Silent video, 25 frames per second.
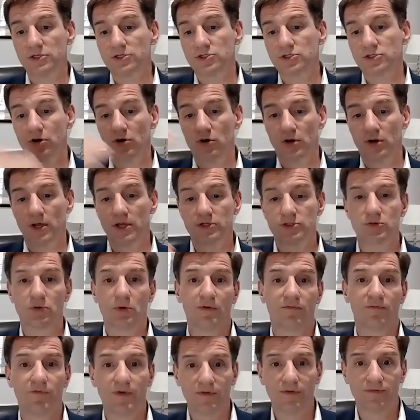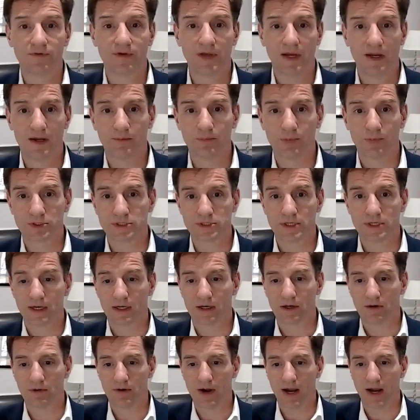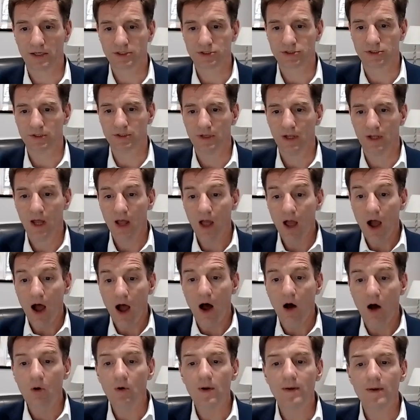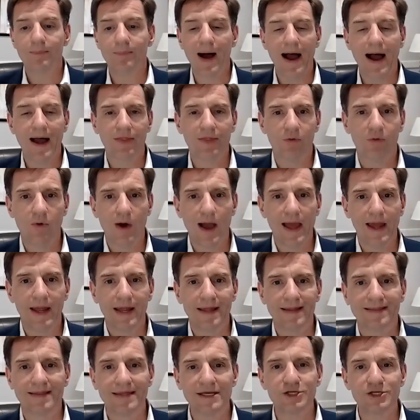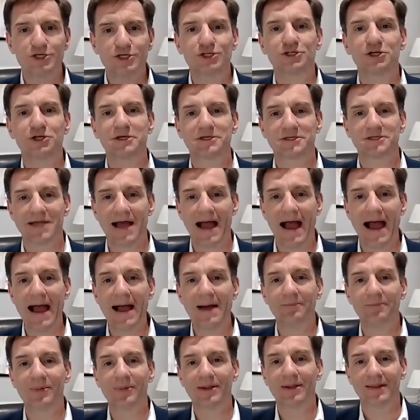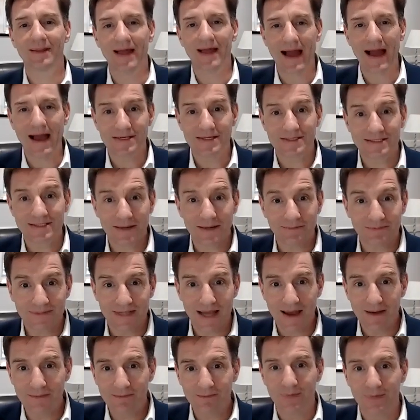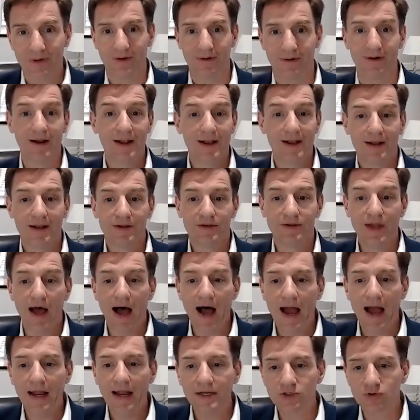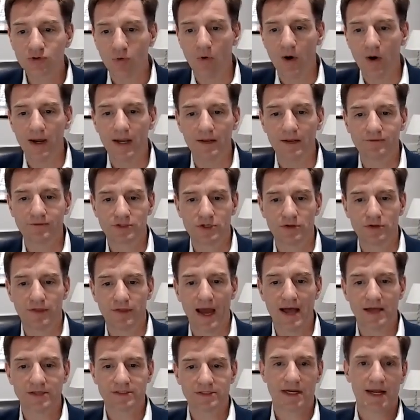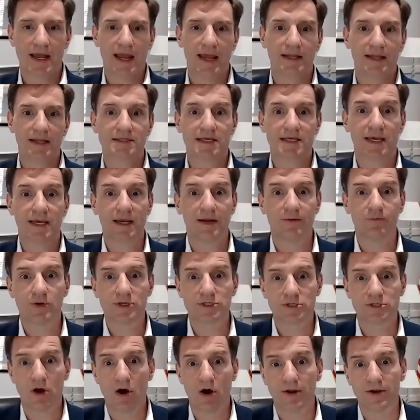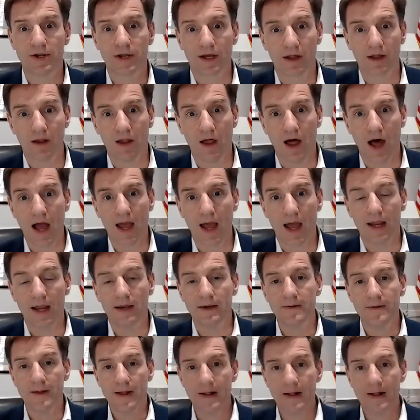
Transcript: turn into a 15% correction. Oh, and by the way, this just happened last September. 9/20 of 2018, we saw a decline